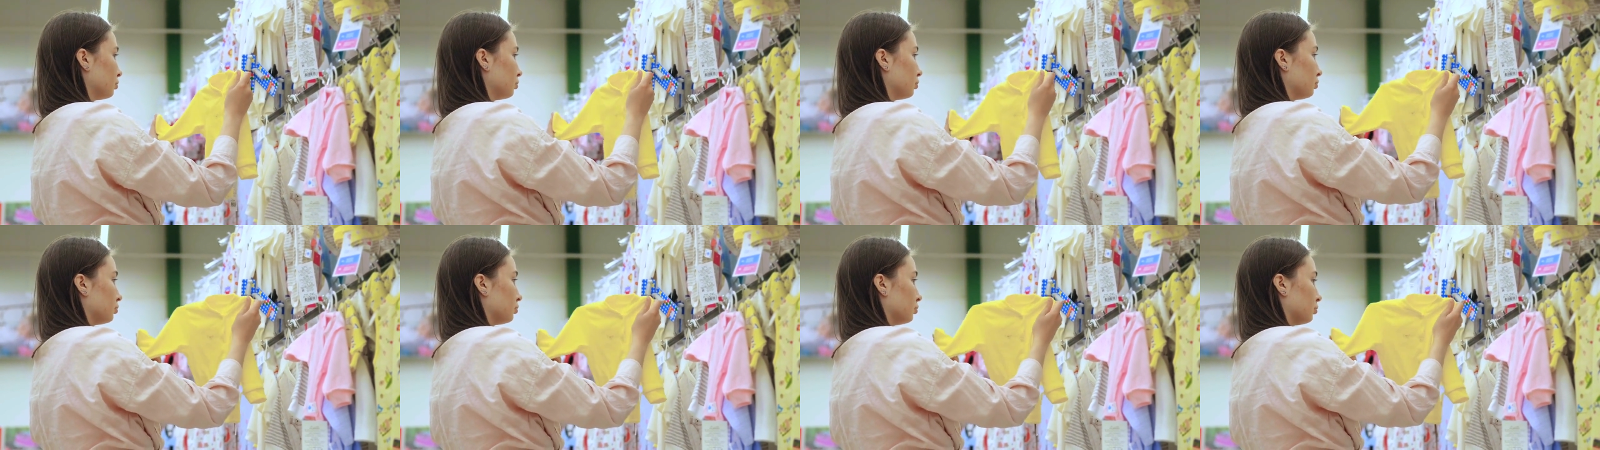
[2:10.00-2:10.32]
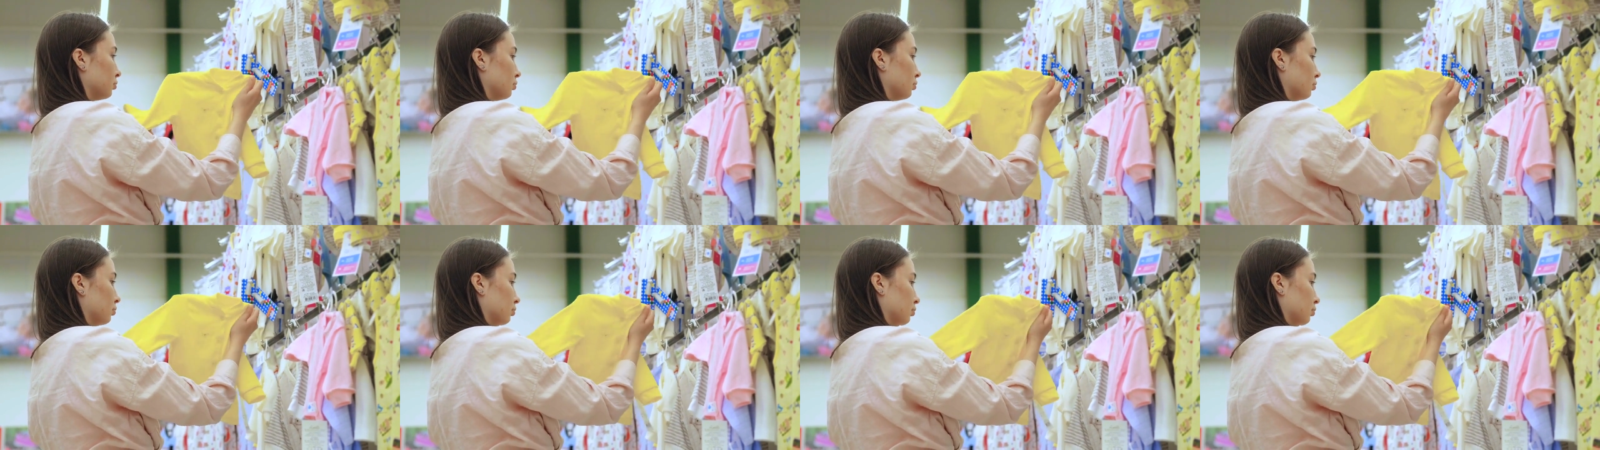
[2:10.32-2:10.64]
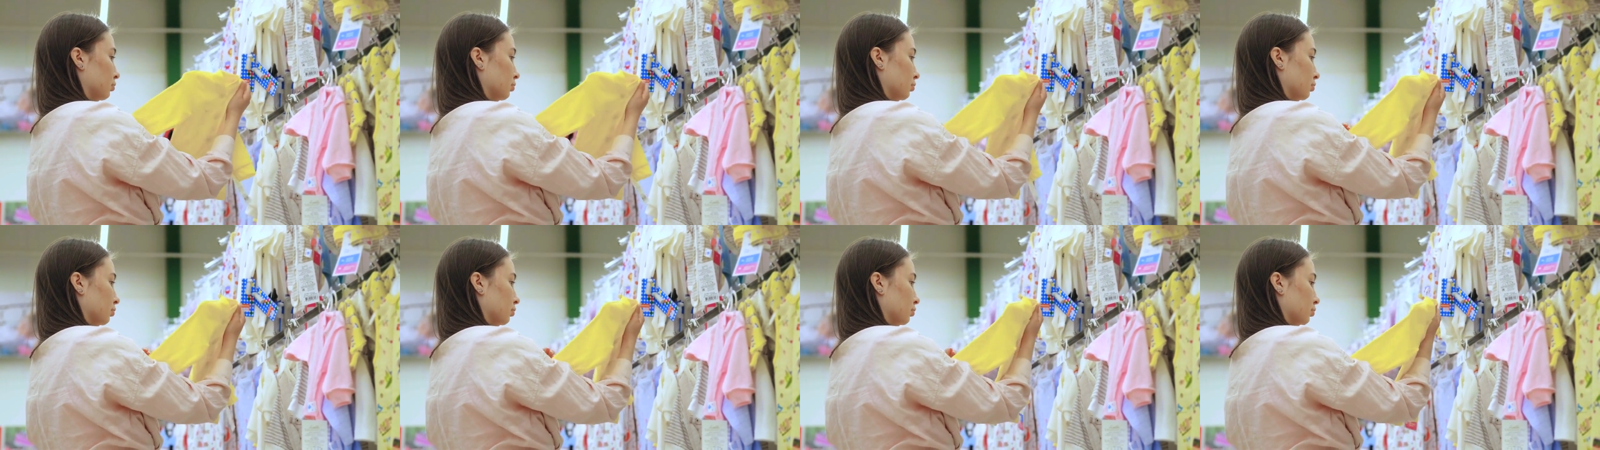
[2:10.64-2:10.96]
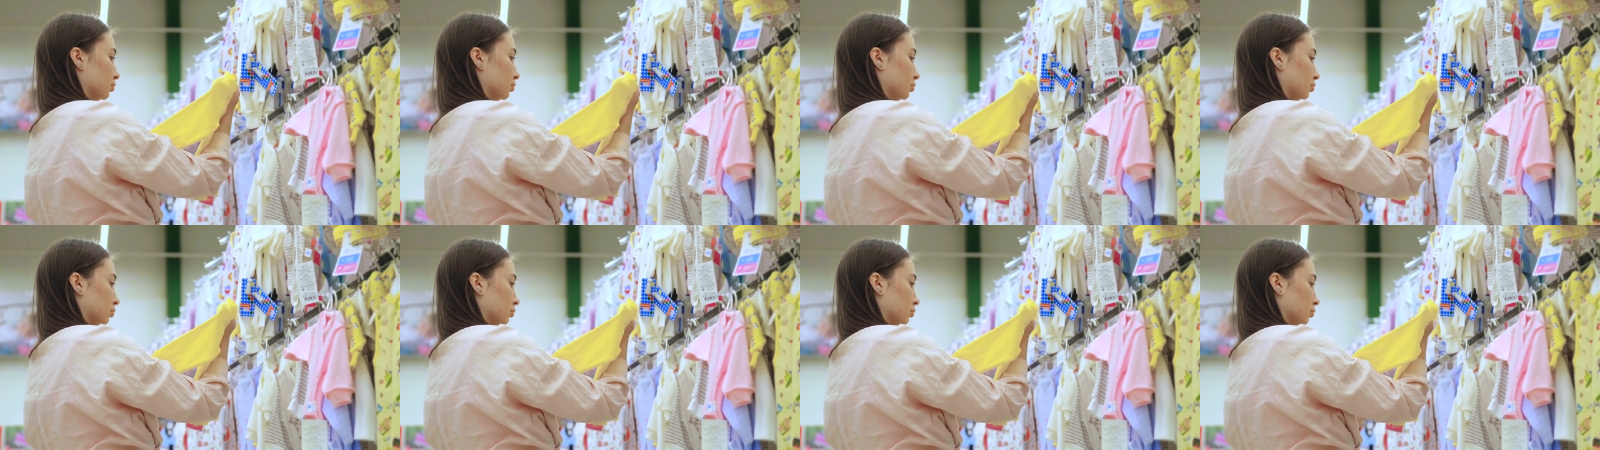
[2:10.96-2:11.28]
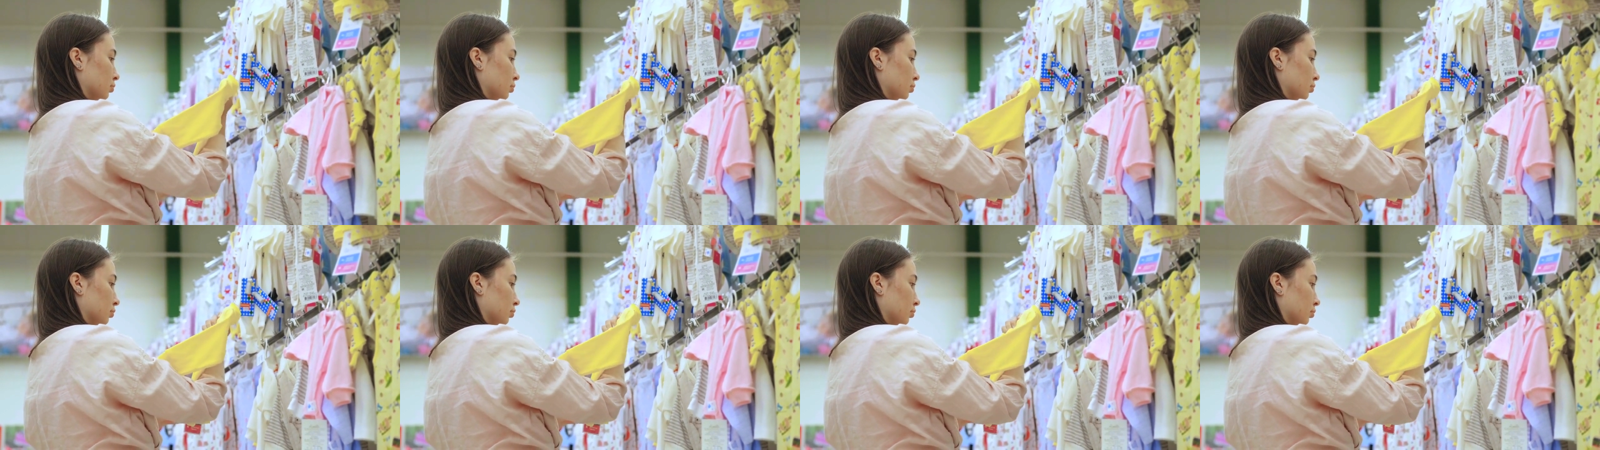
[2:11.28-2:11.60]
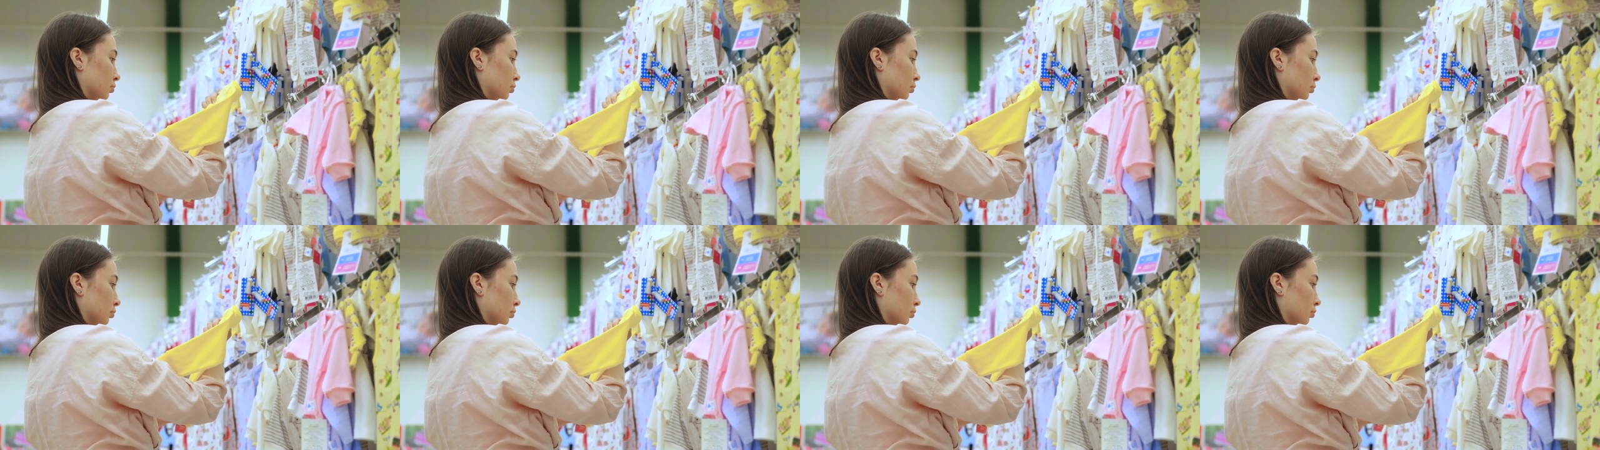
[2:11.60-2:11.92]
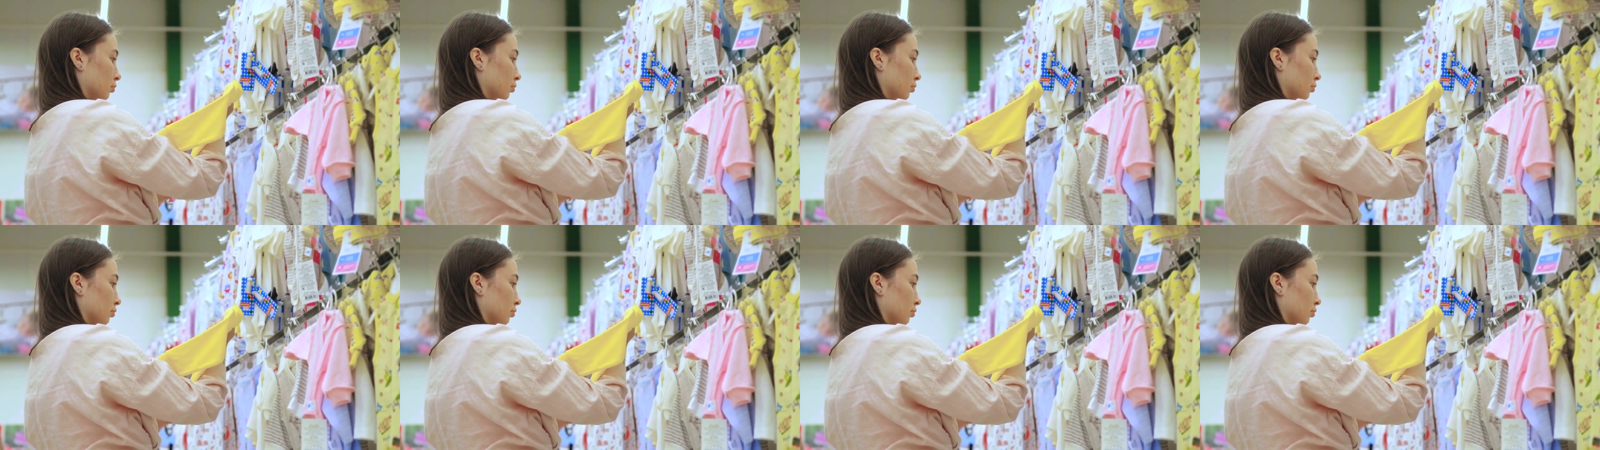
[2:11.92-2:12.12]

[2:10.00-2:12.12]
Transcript: Nothing is said.